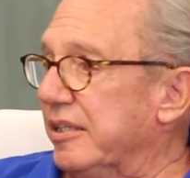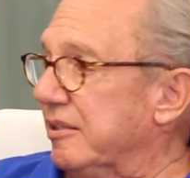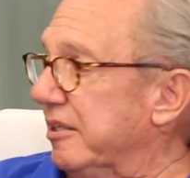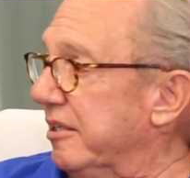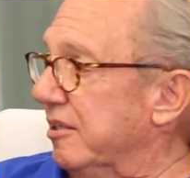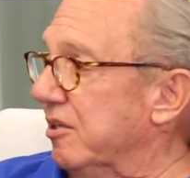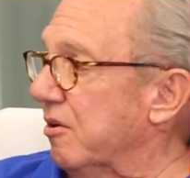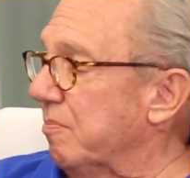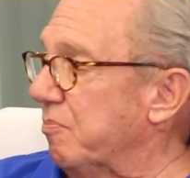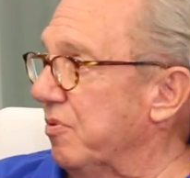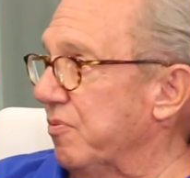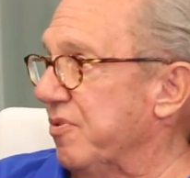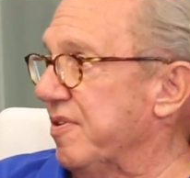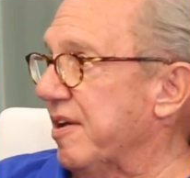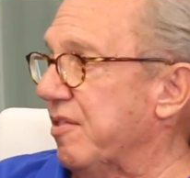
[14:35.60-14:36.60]
when
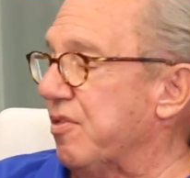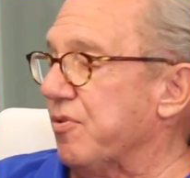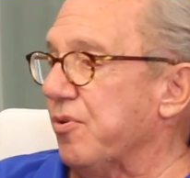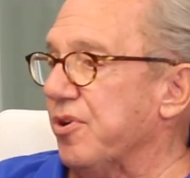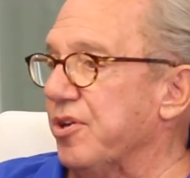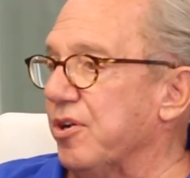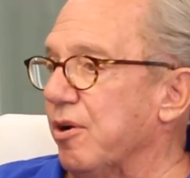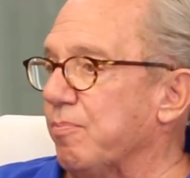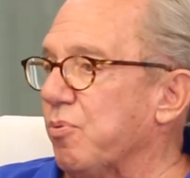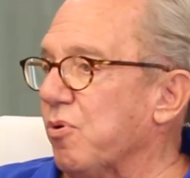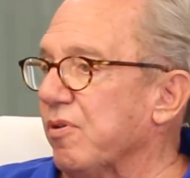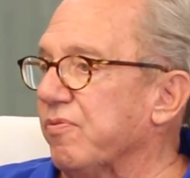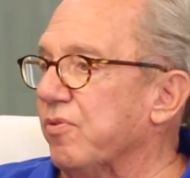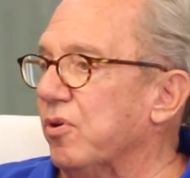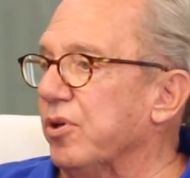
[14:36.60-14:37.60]
we've got 30 in our
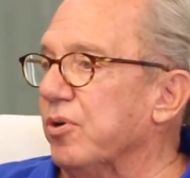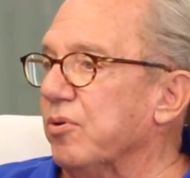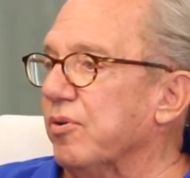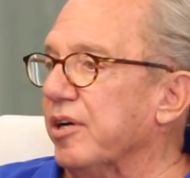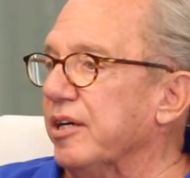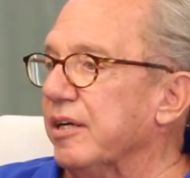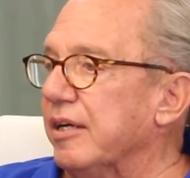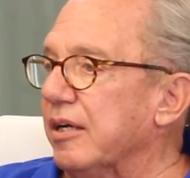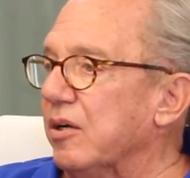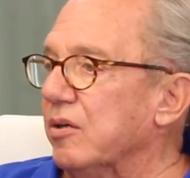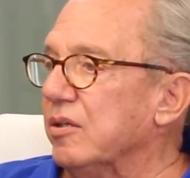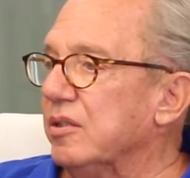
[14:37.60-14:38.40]
portfolio right now.